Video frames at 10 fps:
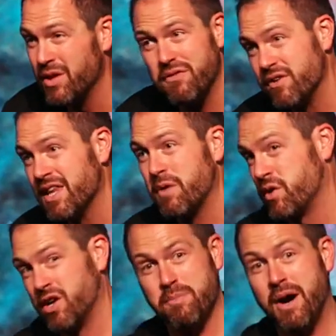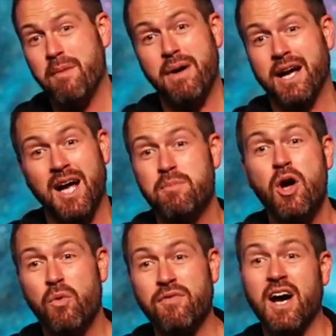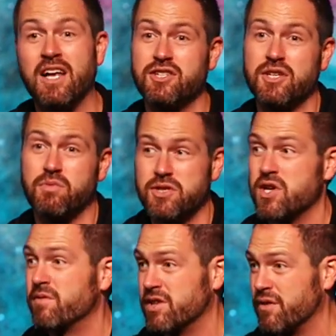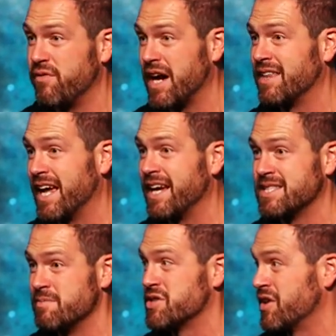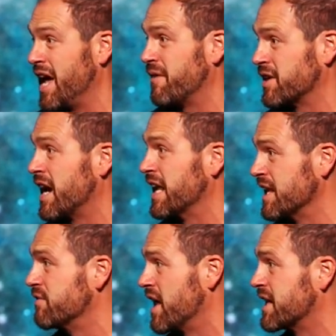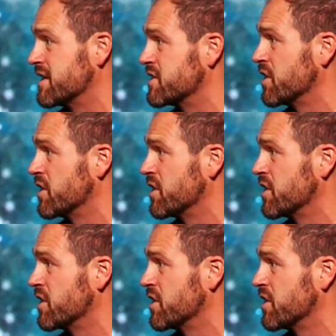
really feel like we're going to pop back up. We've kind of just reserved to the fact that I guess I'm just going to have to kind of live like this and